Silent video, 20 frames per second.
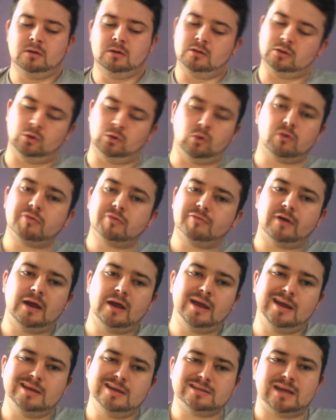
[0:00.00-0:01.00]
Lore of
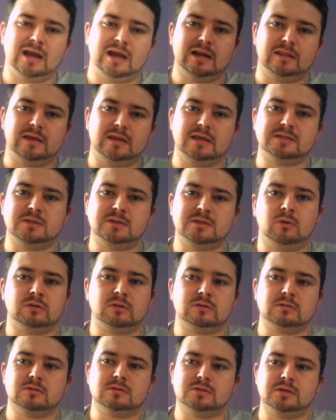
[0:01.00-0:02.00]
Fire is kind of the easy
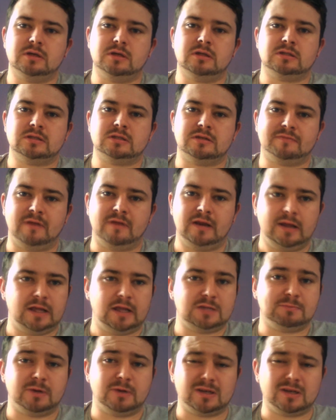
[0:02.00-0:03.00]
one to defend
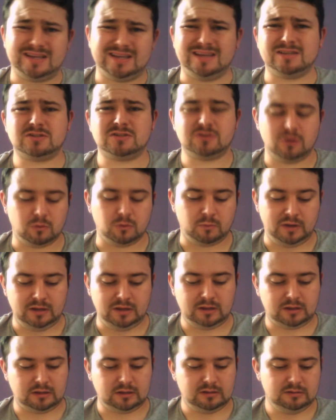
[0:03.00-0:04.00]
against because it is so
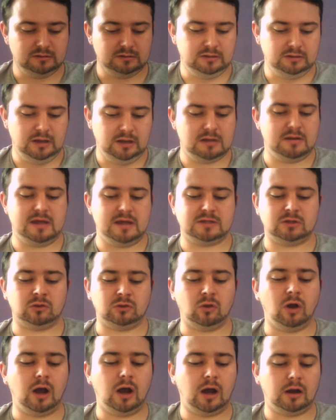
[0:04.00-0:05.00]
weak. It's a
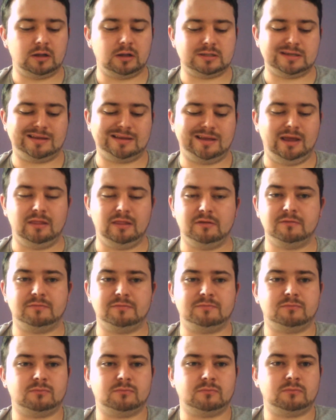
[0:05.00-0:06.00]
lot harder to get the
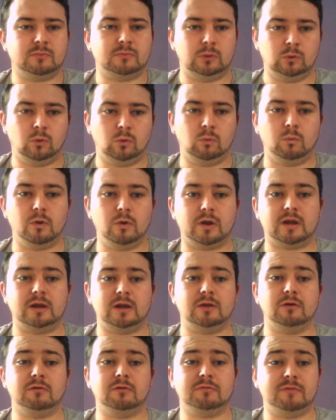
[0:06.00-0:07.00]
lore working
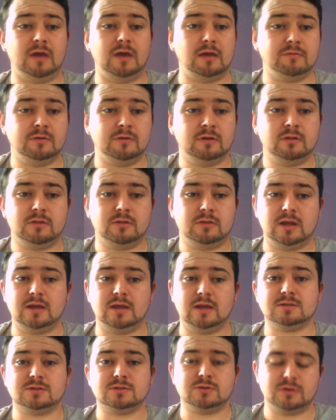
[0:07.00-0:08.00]
in your favour than it
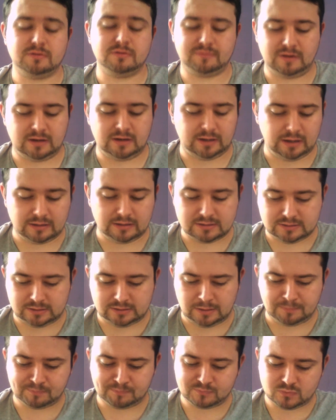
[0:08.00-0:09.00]
is to defend against
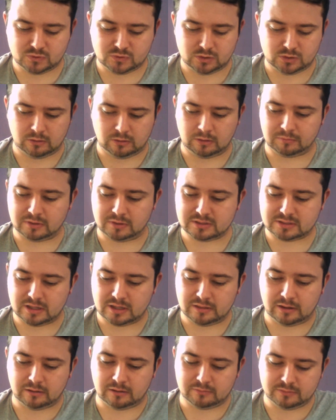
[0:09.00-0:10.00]
it. So I'm going to say
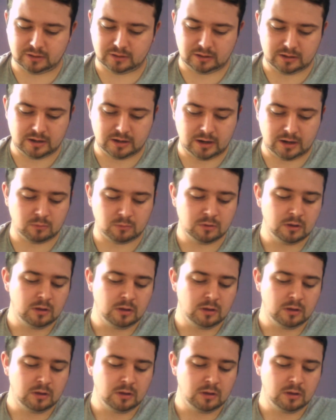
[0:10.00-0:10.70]
that now.